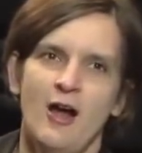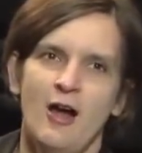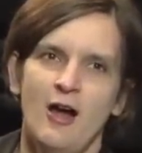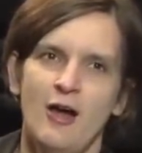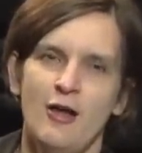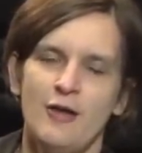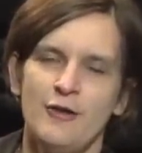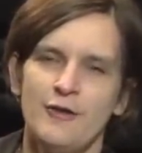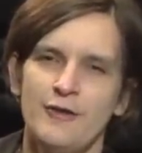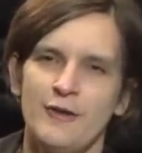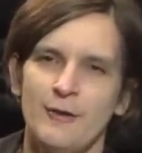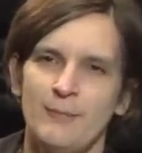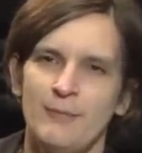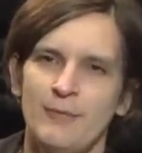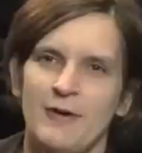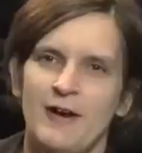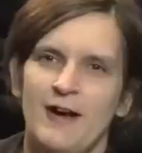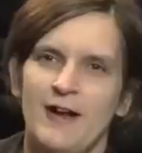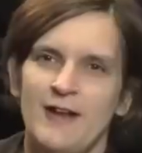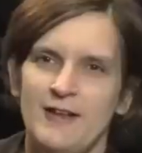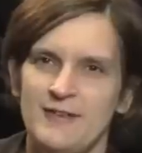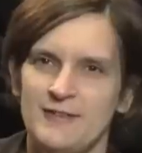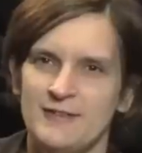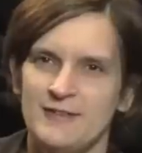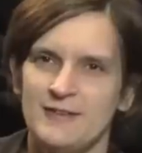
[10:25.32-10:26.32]

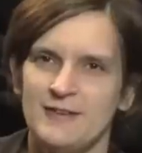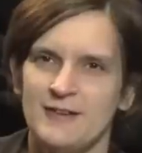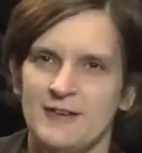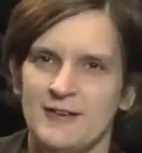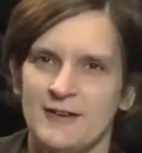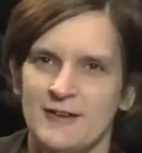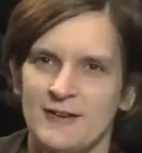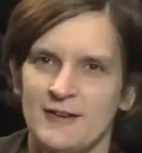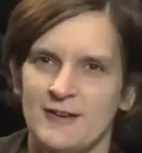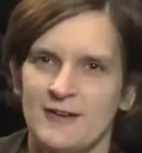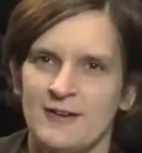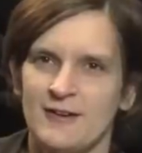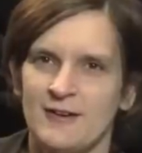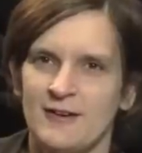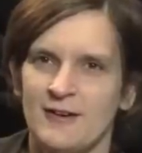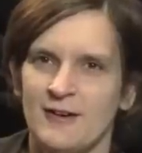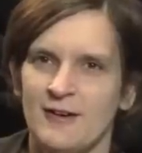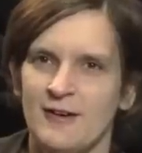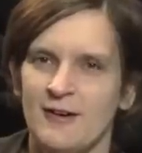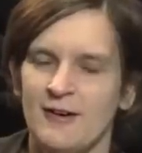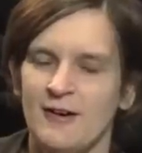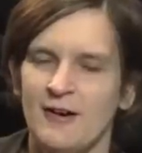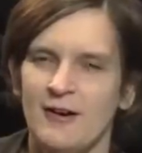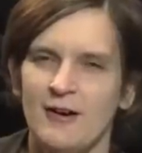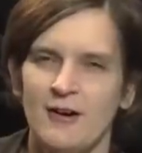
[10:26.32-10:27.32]
enterprising,
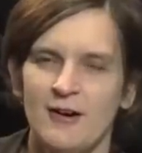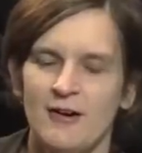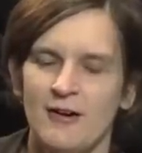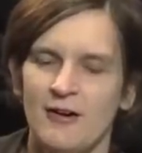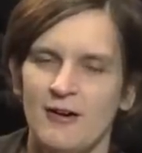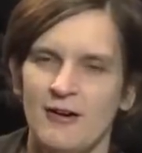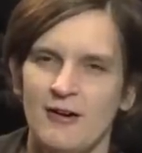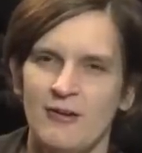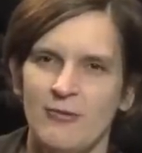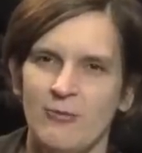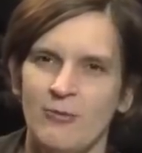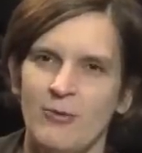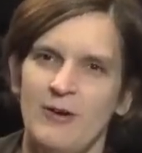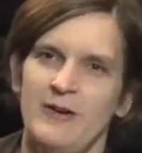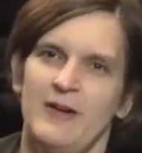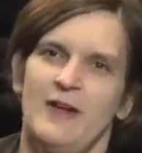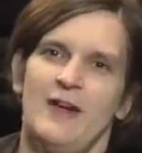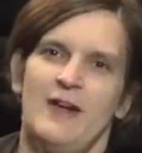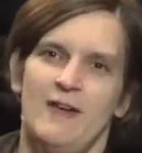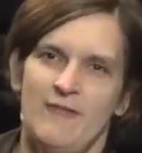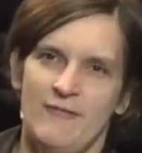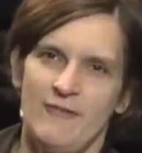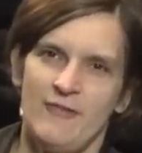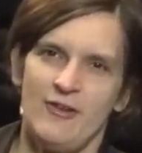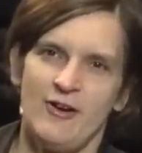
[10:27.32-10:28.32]
or
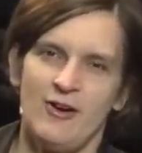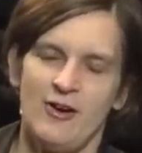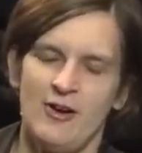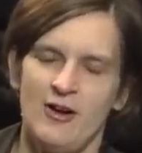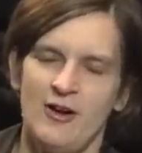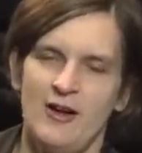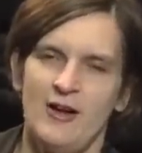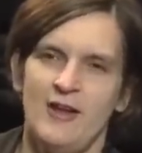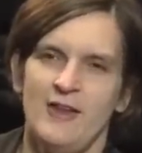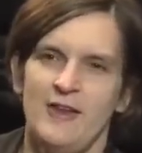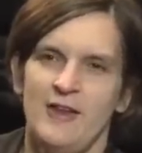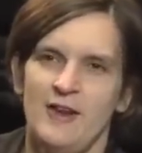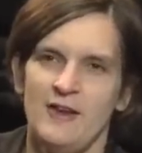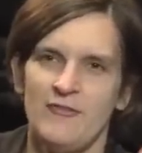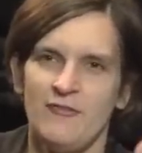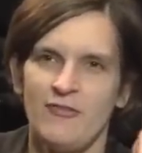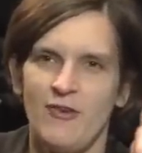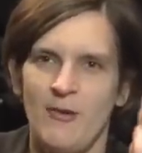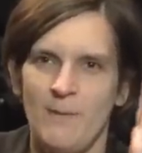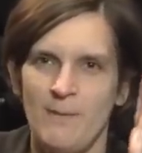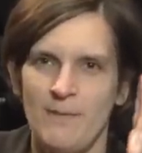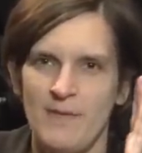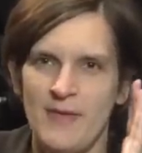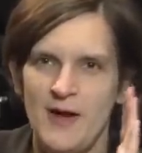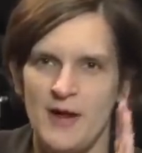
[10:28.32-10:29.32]
whatever. And then
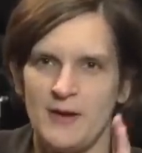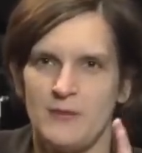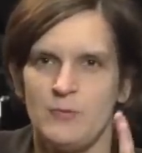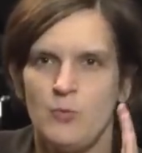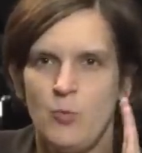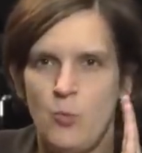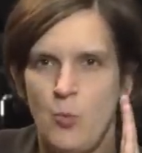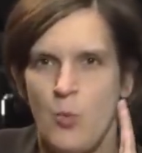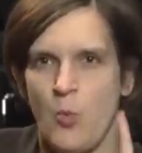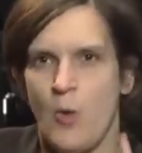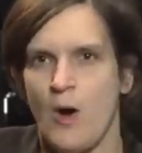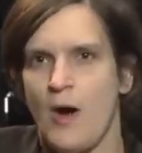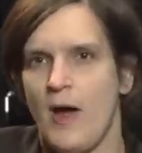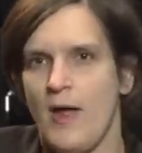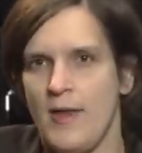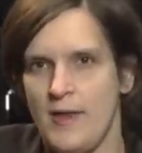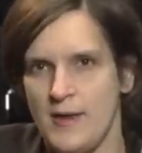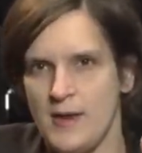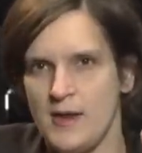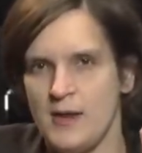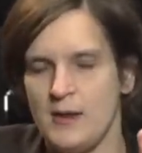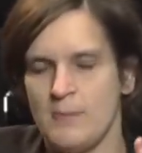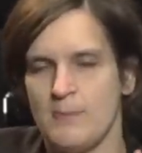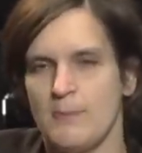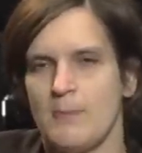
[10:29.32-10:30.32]
from that one
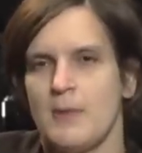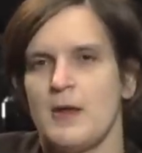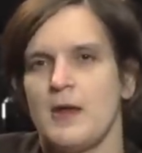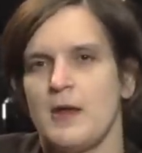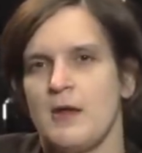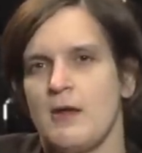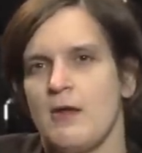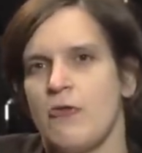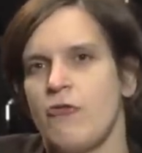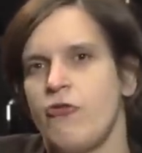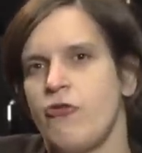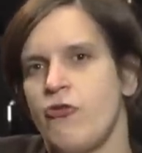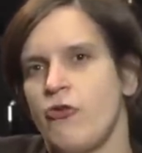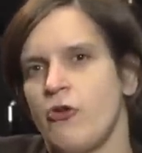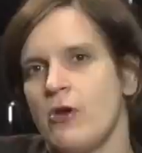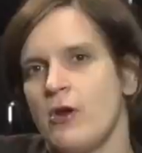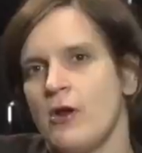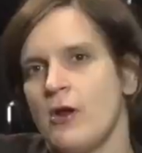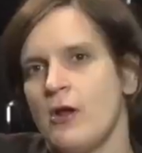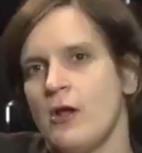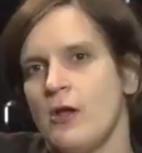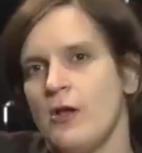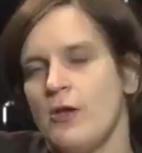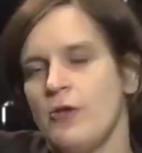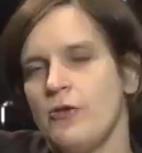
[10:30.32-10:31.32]
image,
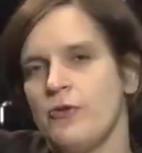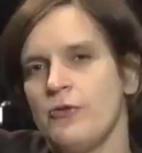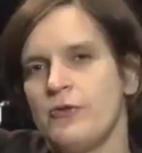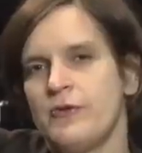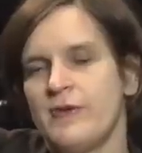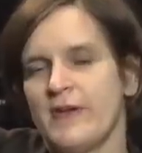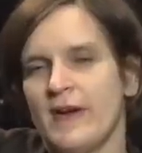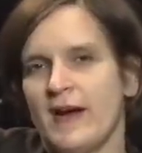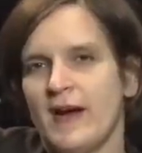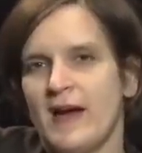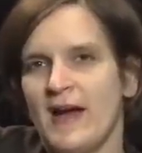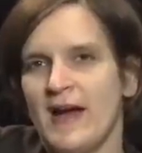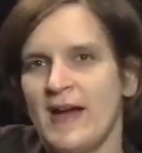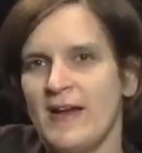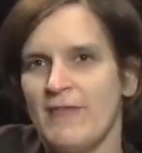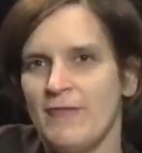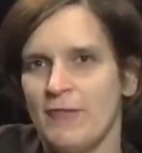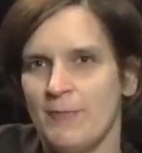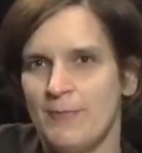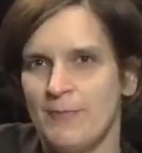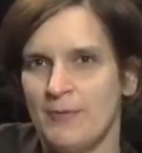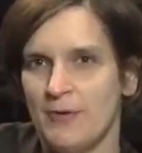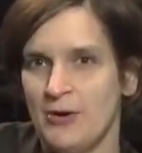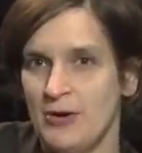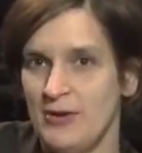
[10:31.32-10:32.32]
you derive
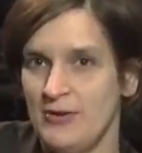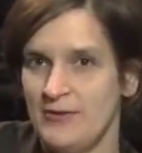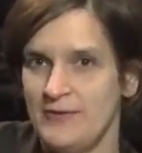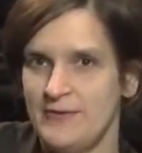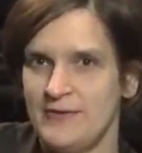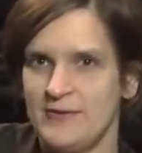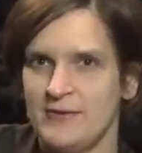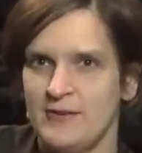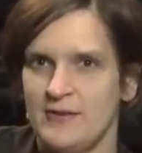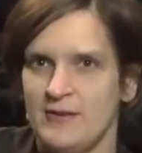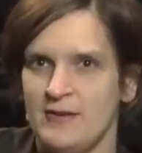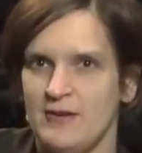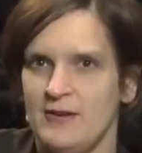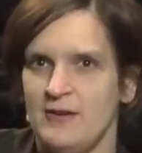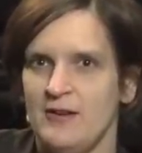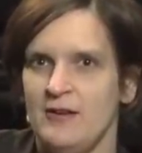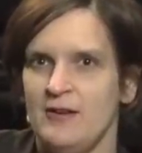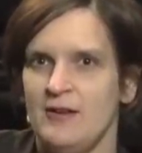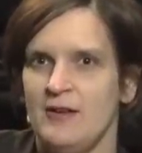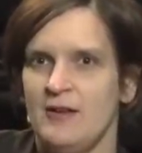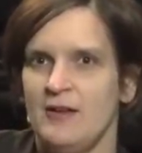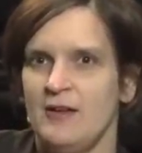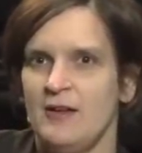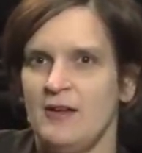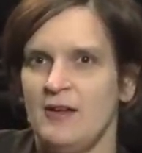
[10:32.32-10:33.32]
a policy,
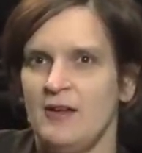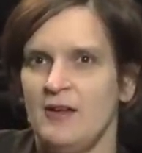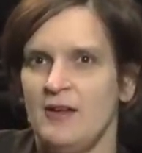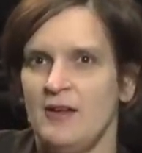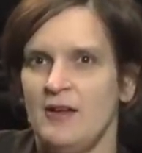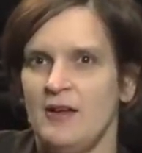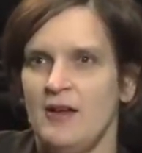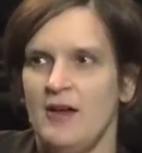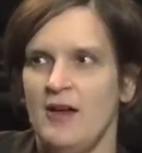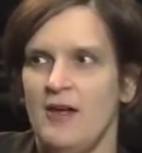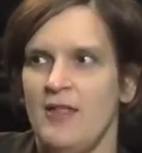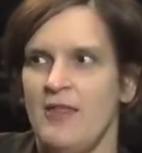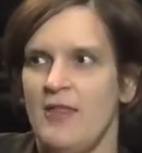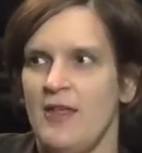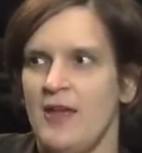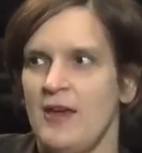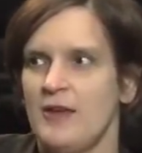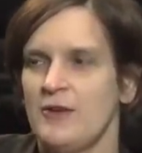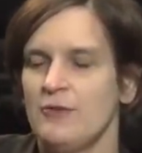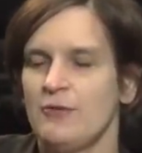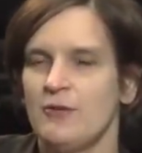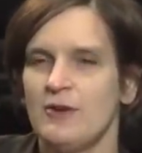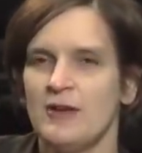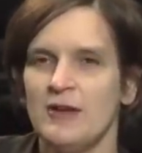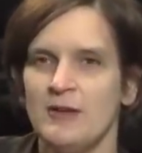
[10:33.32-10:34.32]
and
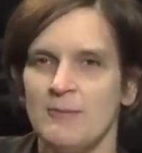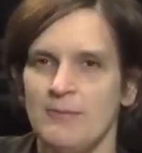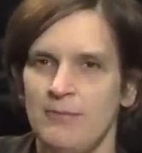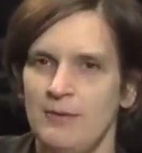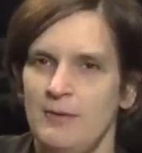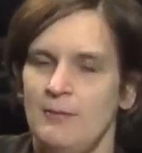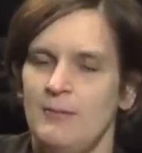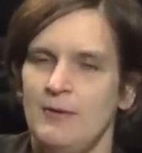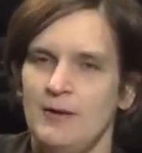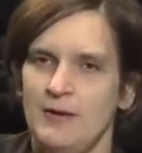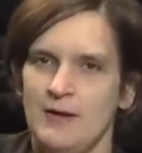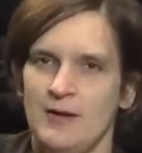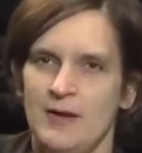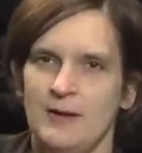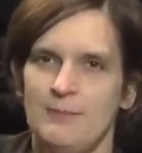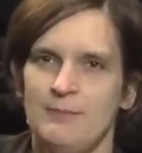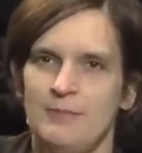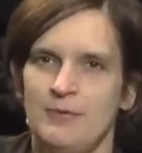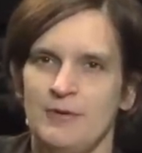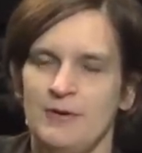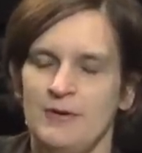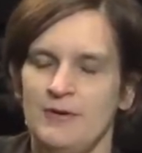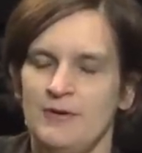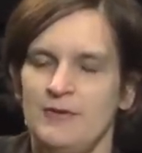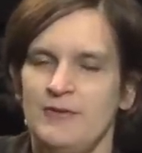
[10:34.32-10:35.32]
then you implement that
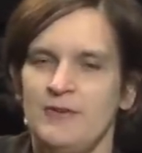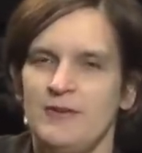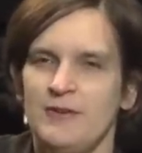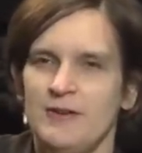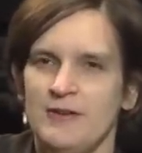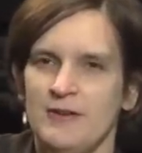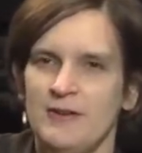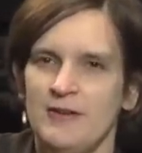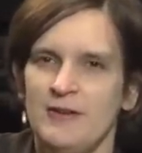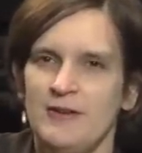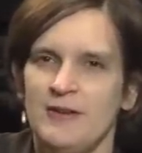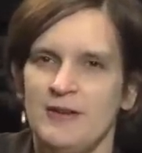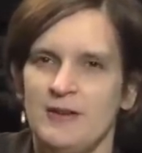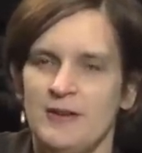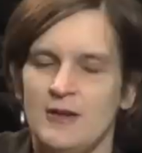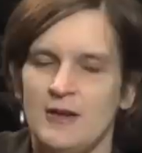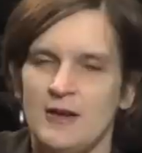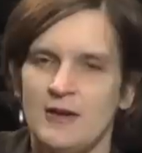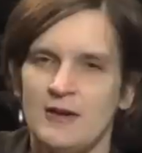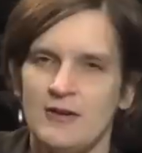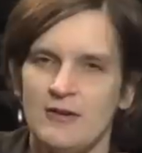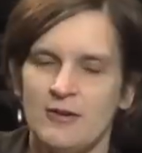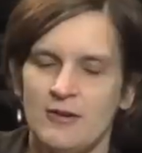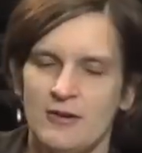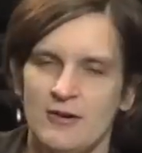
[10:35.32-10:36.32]
policy in
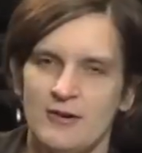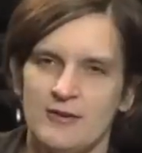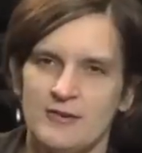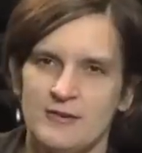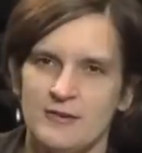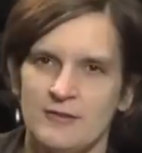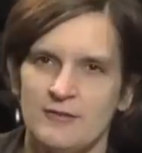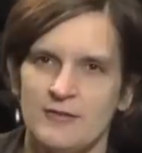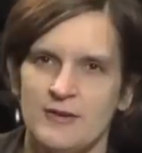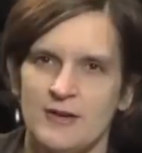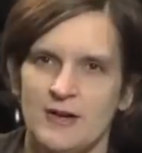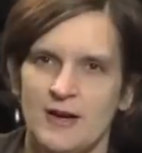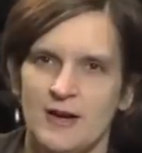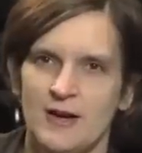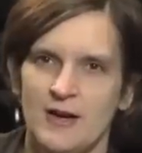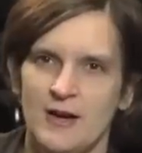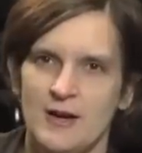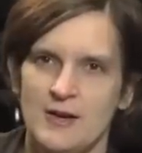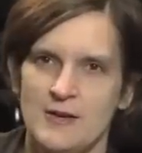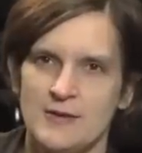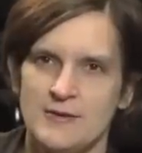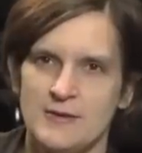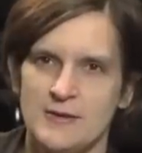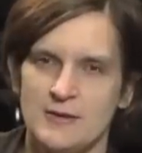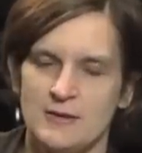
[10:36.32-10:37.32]
ignorance of the
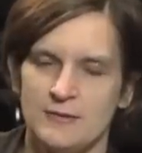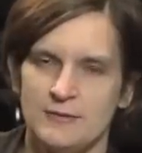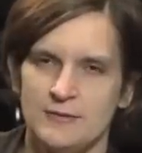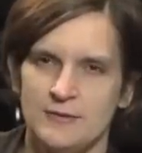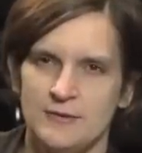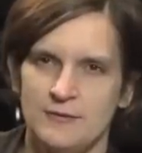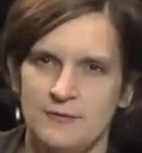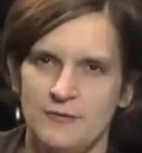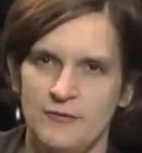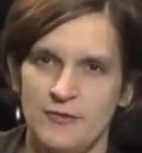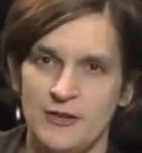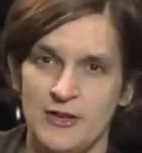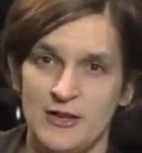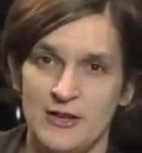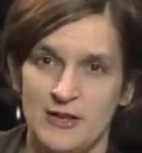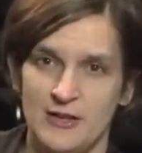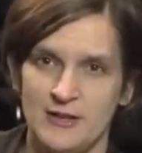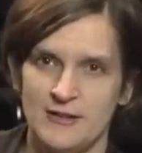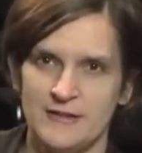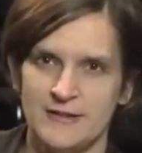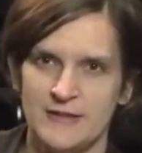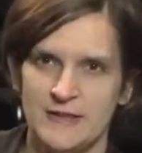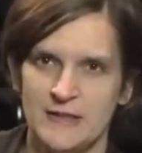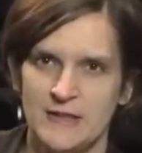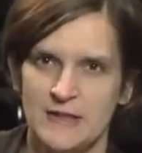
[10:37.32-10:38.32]
reality of the
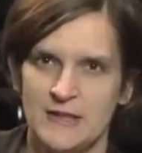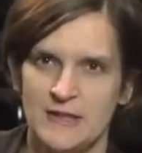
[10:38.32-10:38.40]
field.